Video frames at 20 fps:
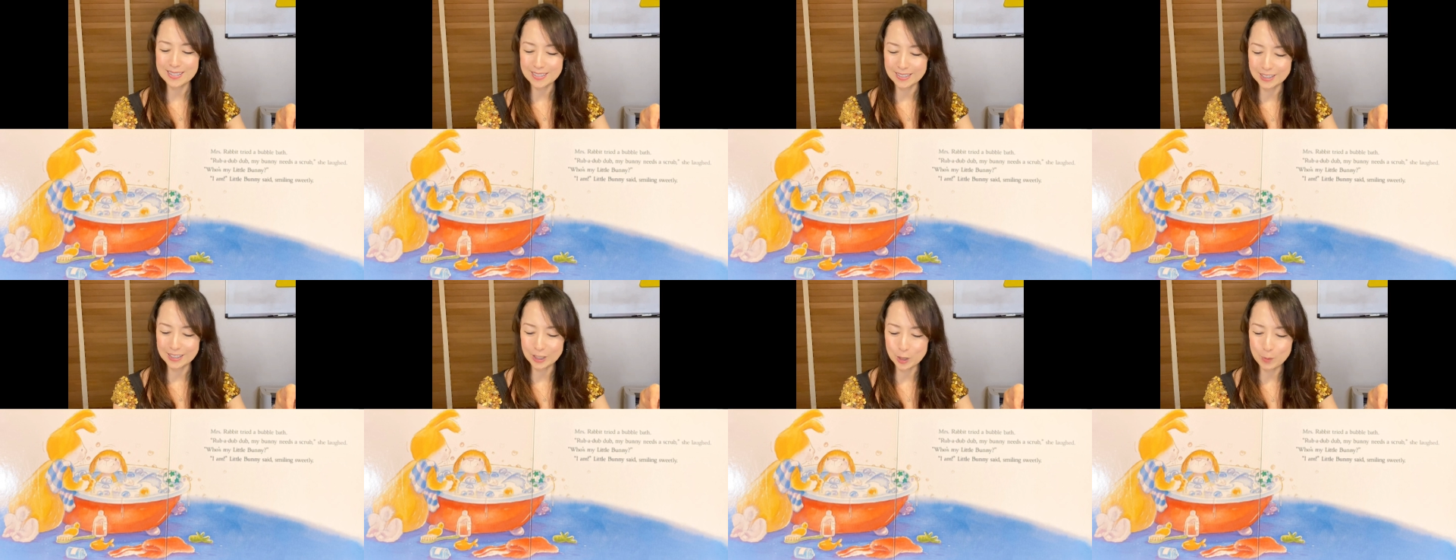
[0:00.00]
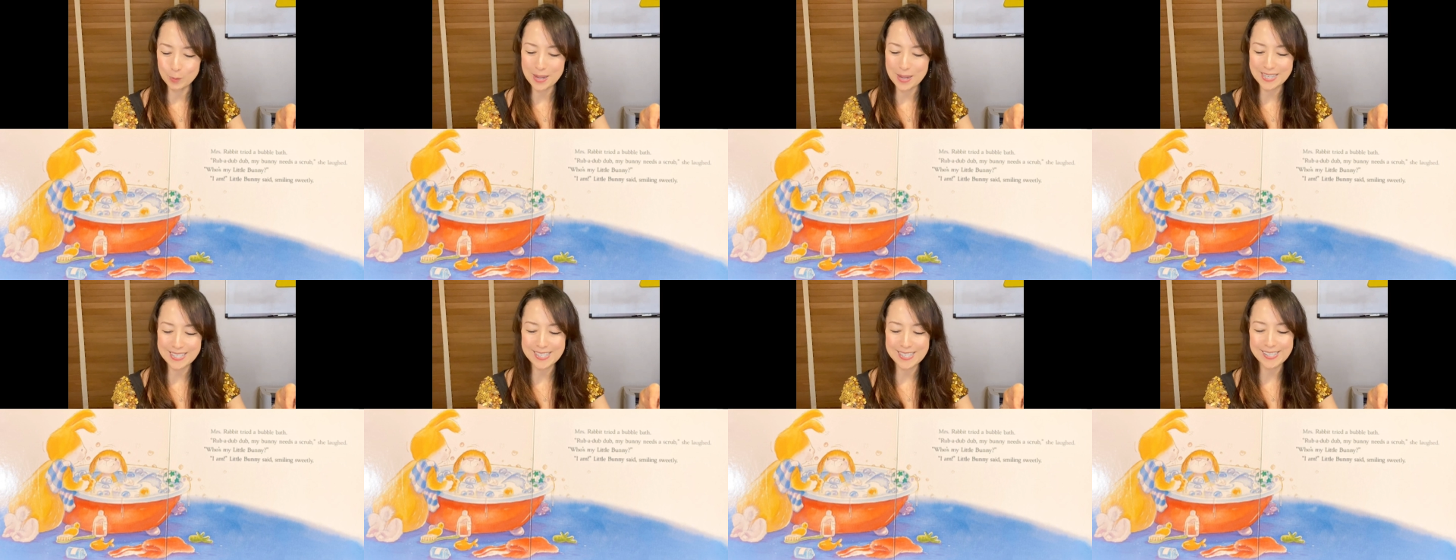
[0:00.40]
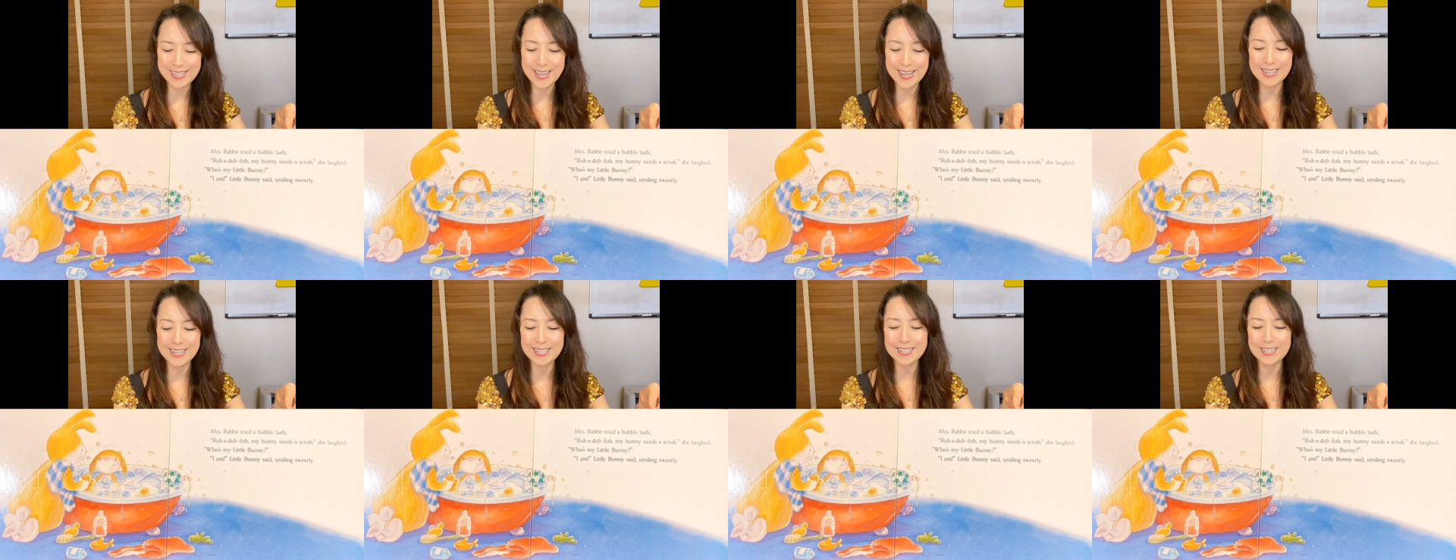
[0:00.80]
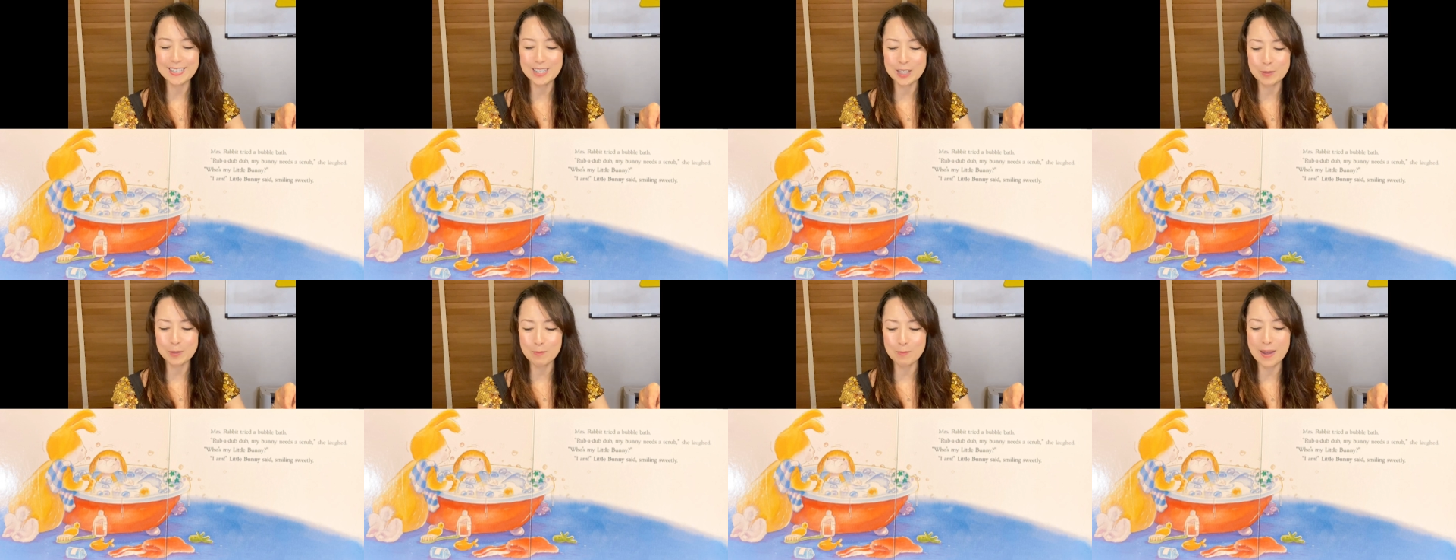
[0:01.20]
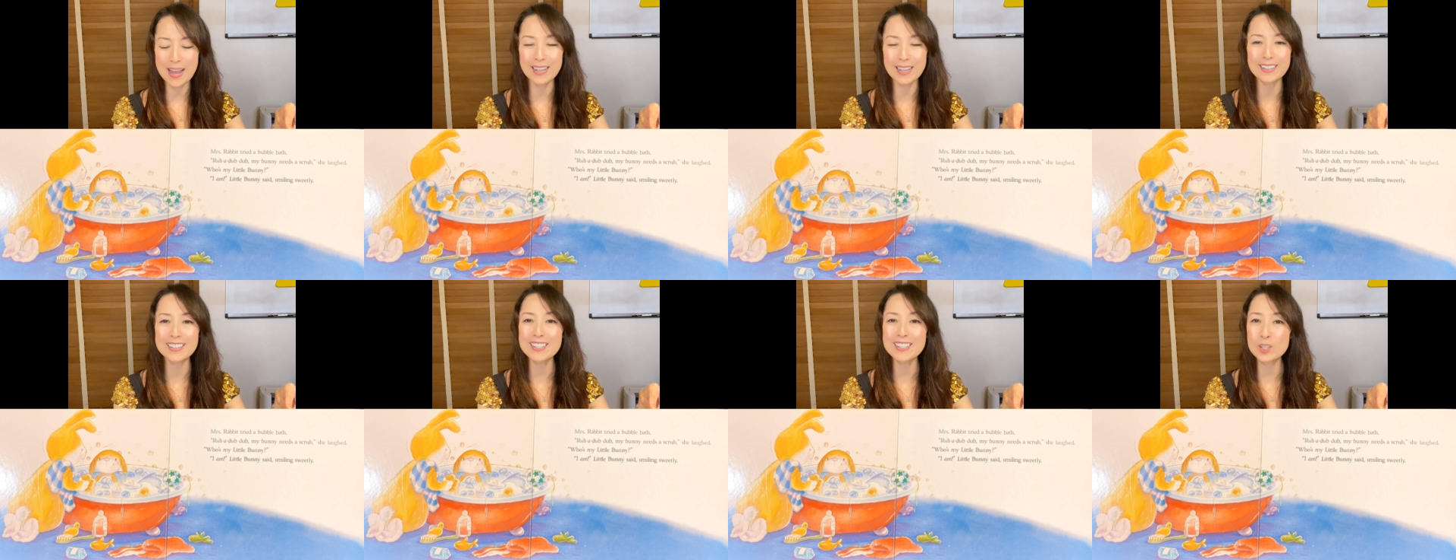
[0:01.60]
bunny?Little bunny said,
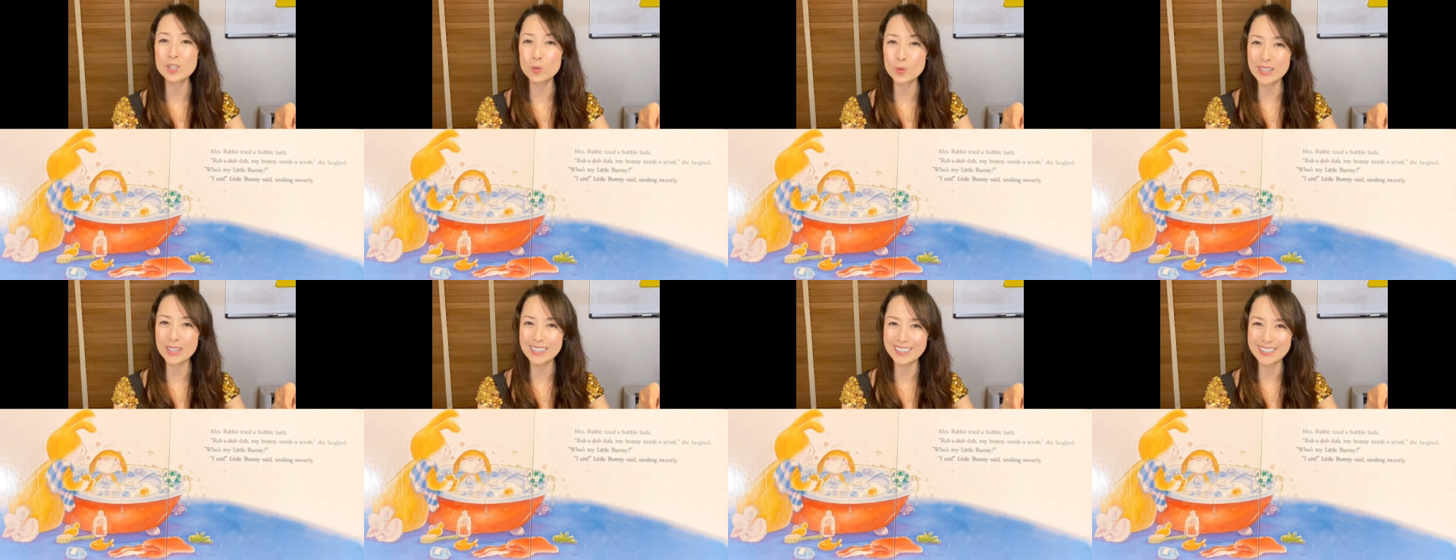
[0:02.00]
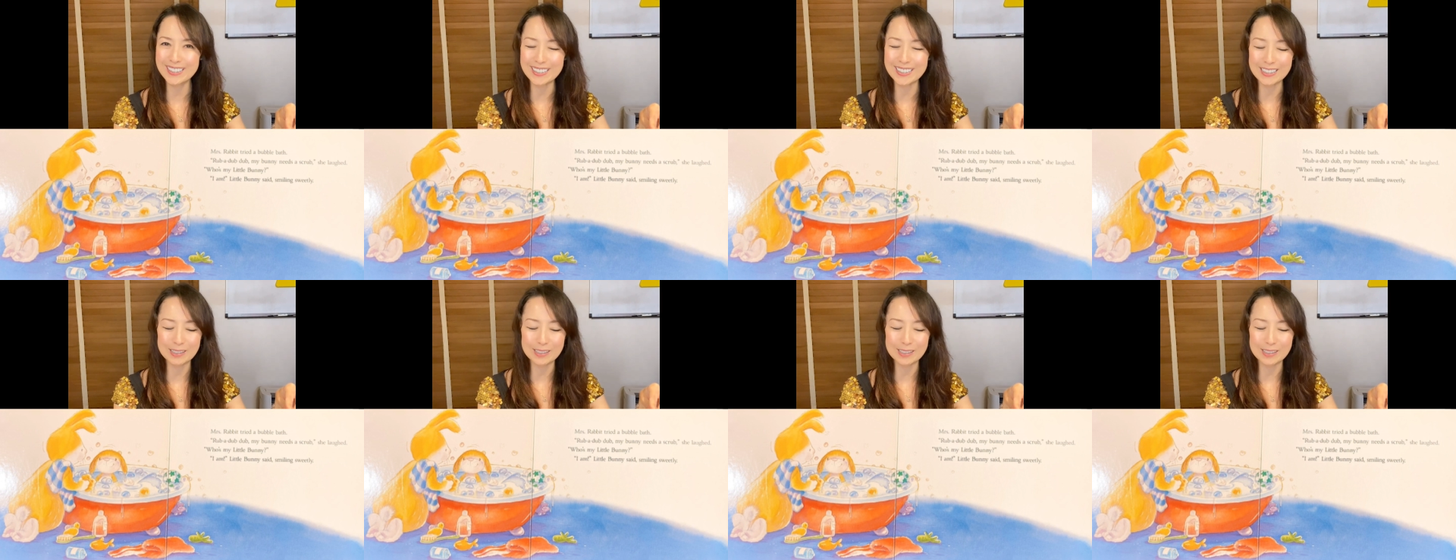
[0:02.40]
smiling sweetly.